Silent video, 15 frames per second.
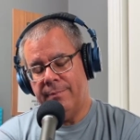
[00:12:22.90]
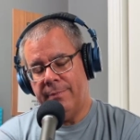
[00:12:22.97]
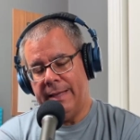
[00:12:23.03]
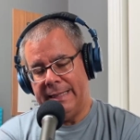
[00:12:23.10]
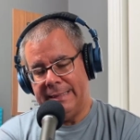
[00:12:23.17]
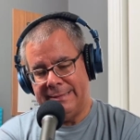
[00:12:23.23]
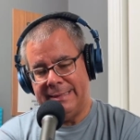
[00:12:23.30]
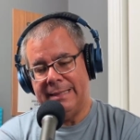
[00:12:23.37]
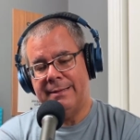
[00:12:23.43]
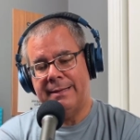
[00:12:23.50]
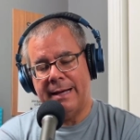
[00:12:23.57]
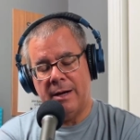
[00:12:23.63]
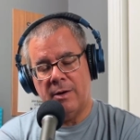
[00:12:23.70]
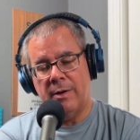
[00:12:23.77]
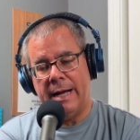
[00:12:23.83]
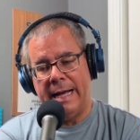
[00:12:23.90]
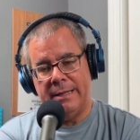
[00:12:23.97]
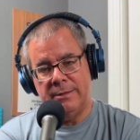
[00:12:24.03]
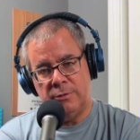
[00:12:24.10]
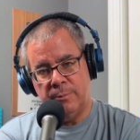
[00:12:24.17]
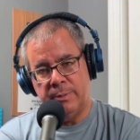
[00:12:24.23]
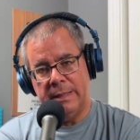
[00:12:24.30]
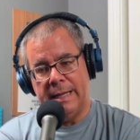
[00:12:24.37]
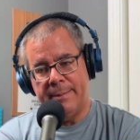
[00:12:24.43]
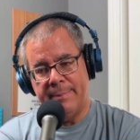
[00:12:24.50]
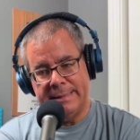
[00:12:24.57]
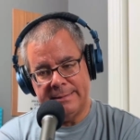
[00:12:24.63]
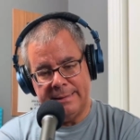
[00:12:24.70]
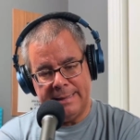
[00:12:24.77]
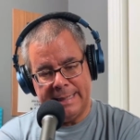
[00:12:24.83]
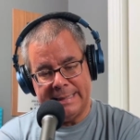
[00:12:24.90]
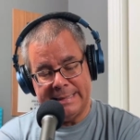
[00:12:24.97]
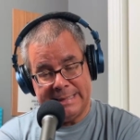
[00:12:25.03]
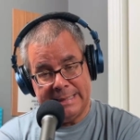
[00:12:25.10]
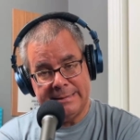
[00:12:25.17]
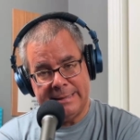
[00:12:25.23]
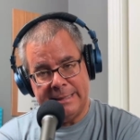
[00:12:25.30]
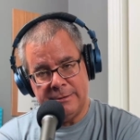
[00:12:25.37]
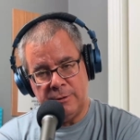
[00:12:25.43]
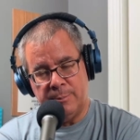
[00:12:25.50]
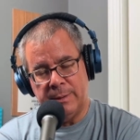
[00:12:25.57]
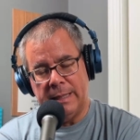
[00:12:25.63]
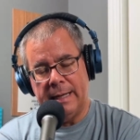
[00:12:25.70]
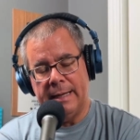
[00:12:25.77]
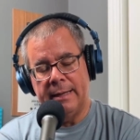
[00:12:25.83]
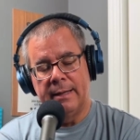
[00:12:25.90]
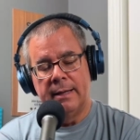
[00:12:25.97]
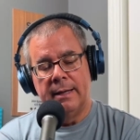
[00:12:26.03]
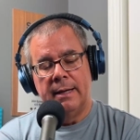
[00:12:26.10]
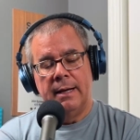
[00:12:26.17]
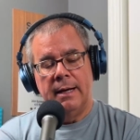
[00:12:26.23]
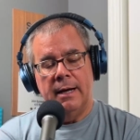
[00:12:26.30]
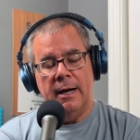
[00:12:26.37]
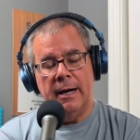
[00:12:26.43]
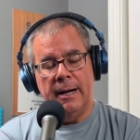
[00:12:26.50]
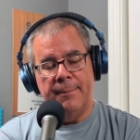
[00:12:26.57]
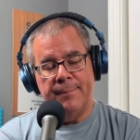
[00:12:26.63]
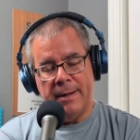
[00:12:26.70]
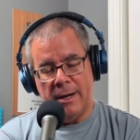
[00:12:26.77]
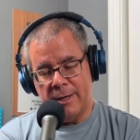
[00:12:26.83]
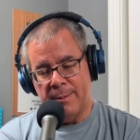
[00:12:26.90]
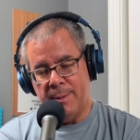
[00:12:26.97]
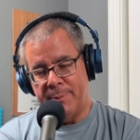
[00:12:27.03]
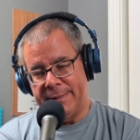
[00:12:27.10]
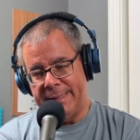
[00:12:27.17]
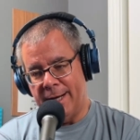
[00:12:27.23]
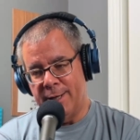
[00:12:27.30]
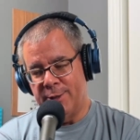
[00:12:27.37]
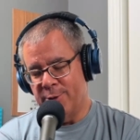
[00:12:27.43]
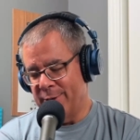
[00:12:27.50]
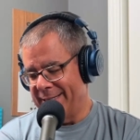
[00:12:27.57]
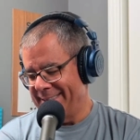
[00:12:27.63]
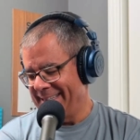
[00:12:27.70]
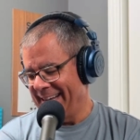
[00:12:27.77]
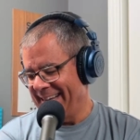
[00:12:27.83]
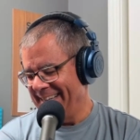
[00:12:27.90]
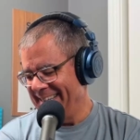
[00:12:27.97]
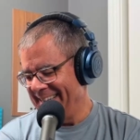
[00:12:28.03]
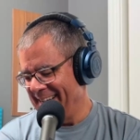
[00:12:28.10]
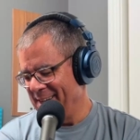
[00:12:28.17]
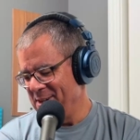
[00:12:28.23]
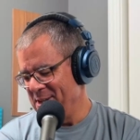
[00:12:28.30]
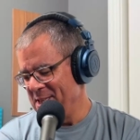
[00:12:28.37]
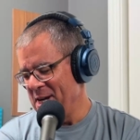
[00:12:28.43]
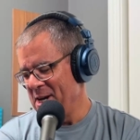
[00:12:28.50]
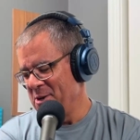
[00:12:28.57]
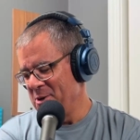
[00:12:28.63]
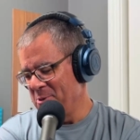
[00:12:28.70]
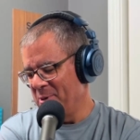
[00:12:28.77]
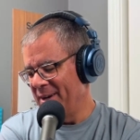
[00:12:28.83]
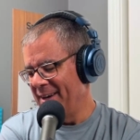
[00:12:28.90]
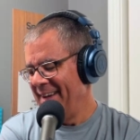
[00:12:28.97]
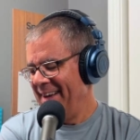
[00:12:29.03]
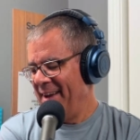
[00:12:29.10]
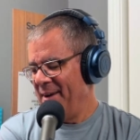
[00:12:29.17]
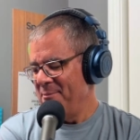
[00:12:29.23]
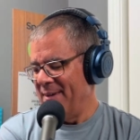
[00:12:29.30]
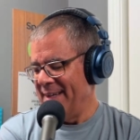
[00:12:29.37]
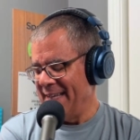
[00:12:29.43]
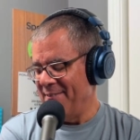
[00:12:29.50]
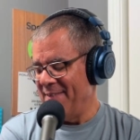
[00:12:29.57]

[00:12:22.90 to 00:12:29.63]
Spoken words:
sit there as you play. Basically, they exist as you play. I'll come up with the under in a second, the under word. But they're